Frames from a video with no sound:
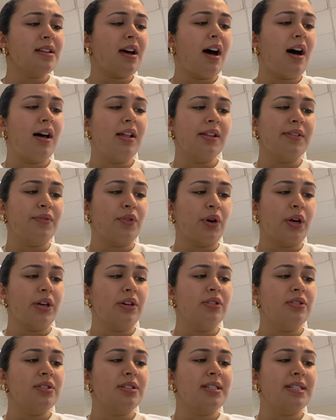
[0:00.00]
olive
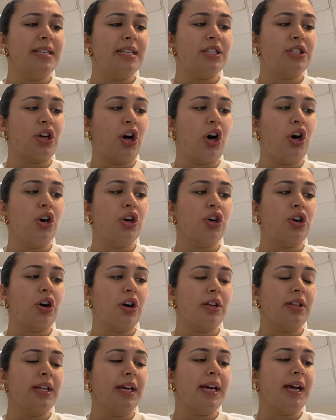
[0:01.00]
oil, sea salt,
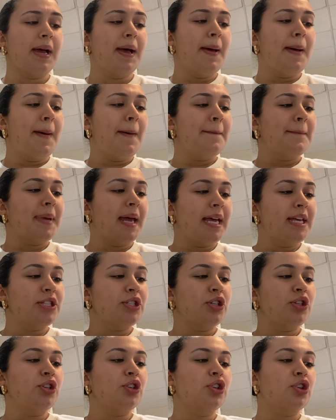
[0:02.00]
garlic,
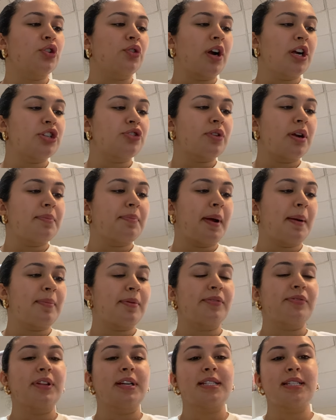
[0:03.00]
basil, crushed red pepper
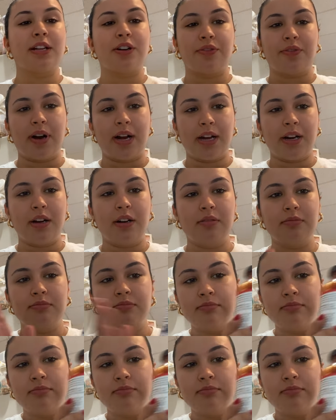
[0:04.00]
flakes, and oregano.